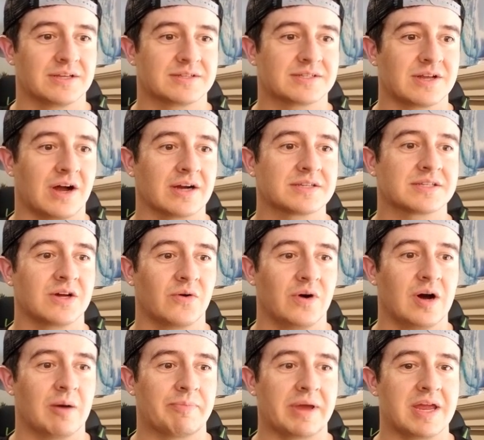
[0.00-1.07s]
stocks go
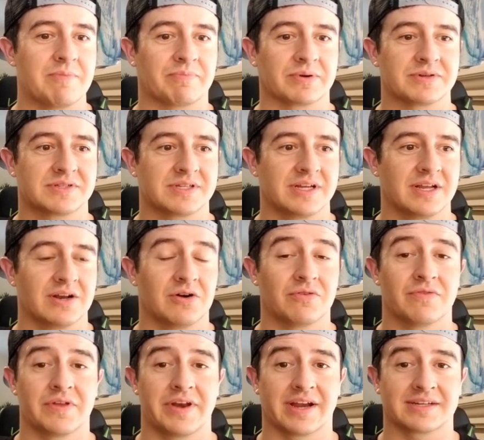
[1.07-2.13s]
up 8%
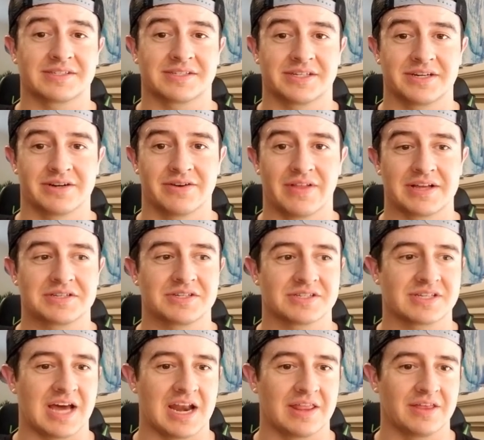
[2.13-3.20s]
over the next year. That's
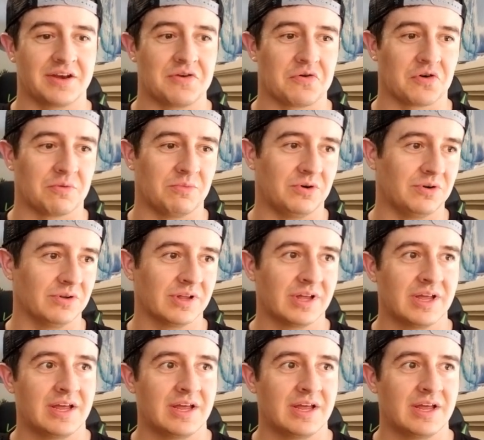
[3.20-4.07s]
just kind of the normal